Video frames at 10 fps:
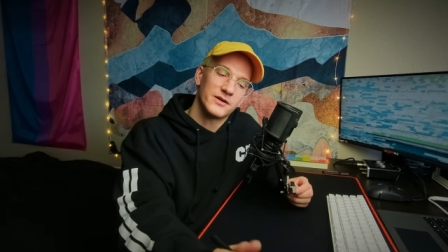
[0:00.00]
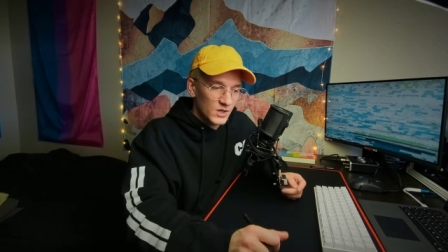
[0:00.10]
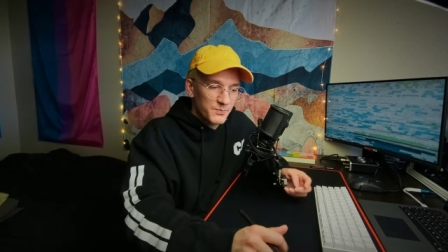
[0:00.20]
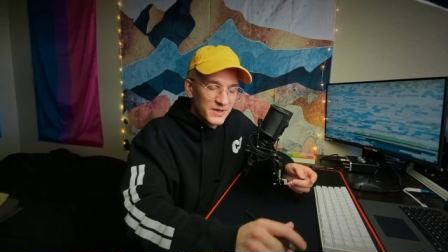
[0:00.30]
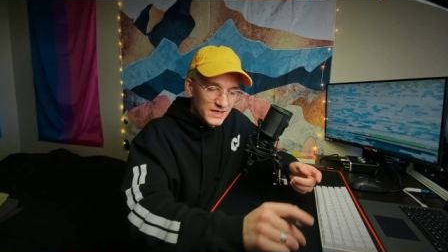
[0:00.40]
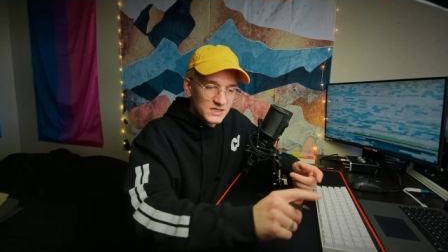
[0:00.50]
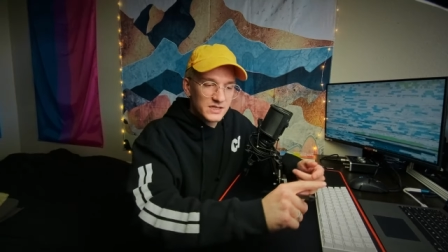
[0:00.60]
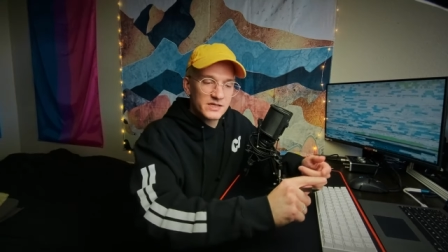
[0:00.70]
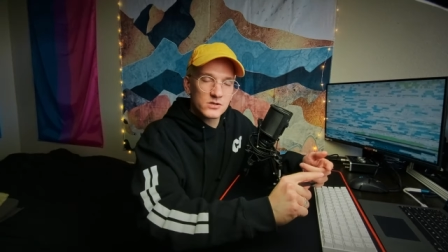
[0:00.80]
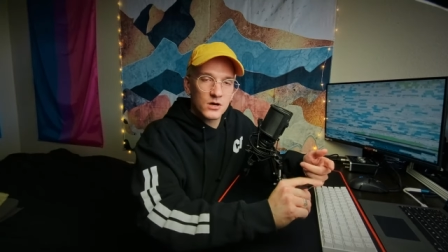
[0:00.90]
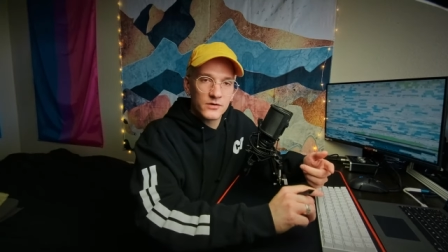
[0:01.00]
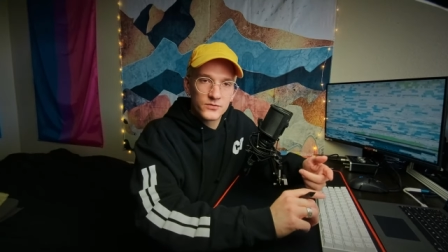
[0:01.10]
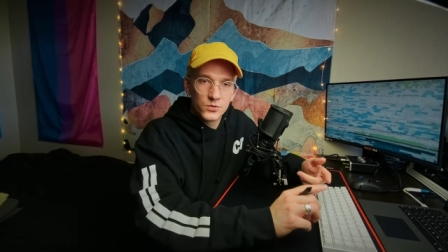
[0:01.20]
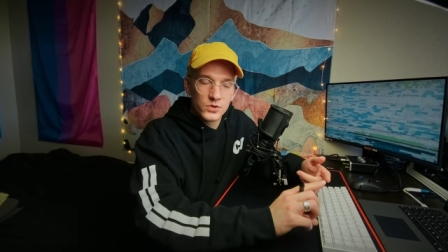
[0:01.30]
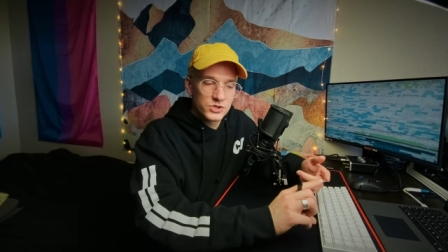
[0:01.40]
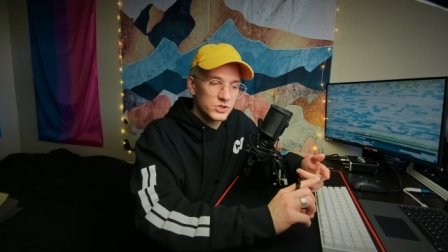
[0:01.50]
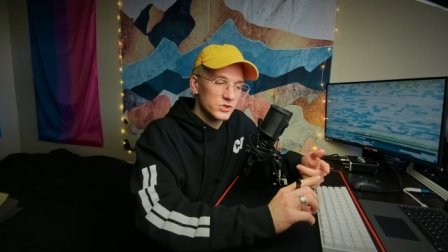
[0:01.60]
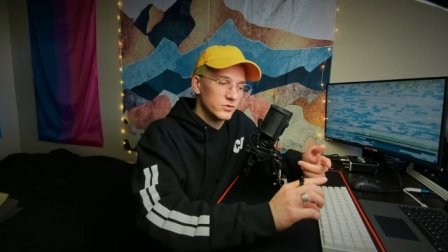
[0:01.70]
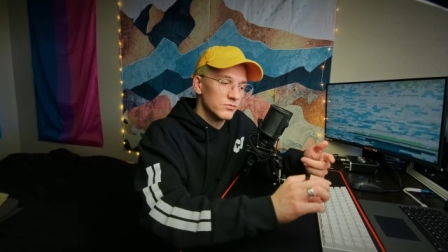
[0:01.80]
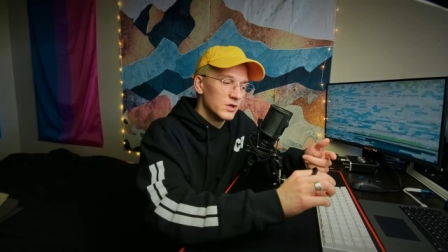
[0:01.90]
The biggest things are, of course,
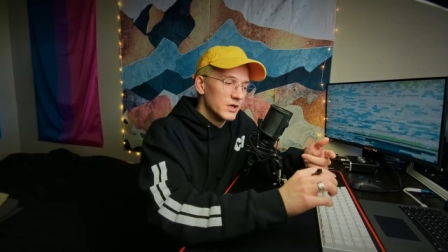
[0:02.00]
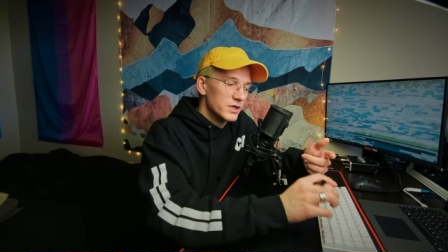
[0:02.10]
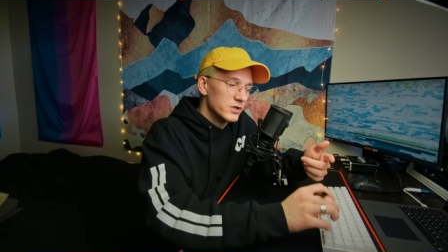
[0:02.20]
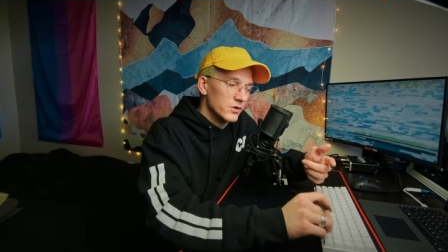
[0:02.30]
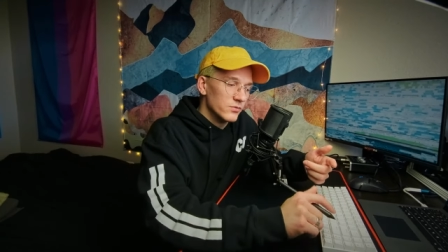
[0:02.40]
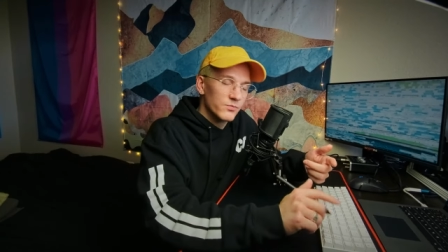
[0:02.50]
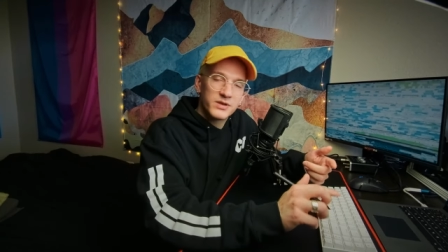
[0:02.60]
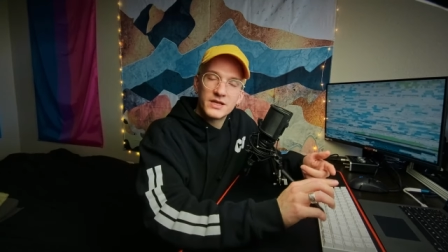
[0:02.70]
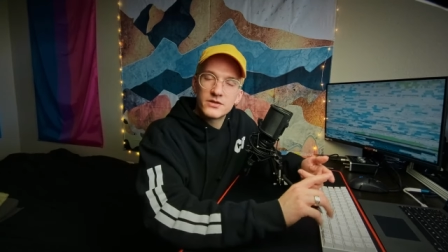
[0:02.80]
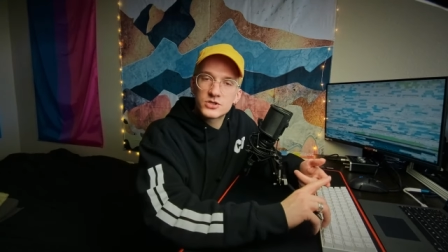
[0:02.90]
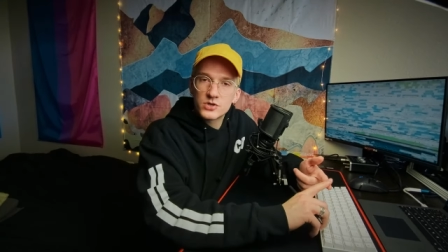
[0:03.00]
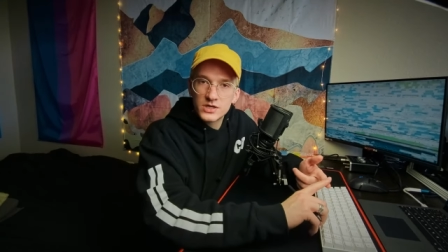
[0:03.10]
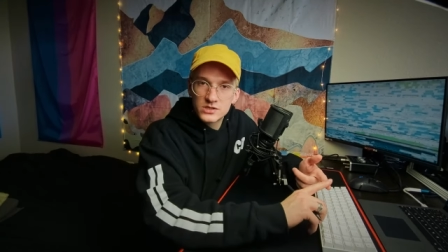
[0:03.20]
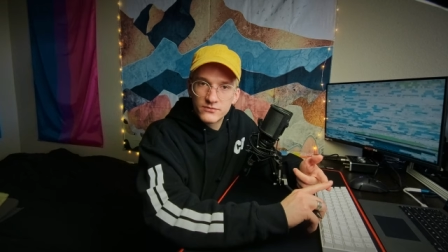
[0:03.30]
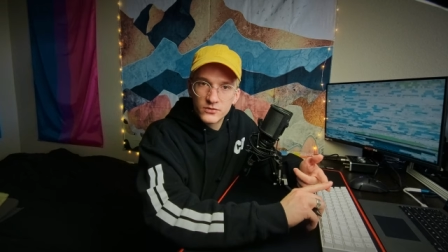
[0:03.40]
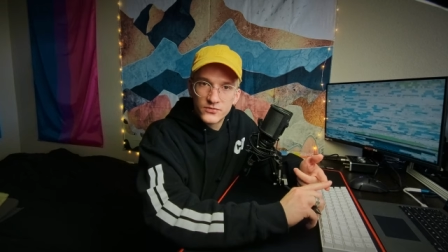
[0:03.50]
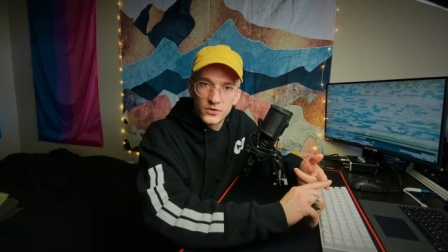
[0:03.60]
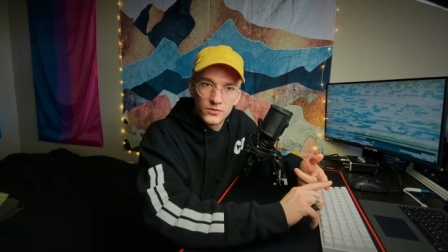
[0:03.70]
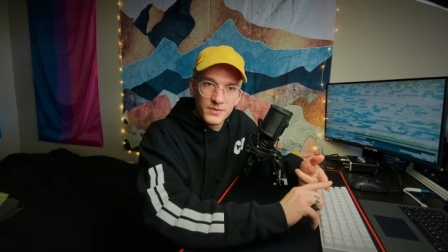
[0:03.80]
to, you know, play to the strengths of your phone.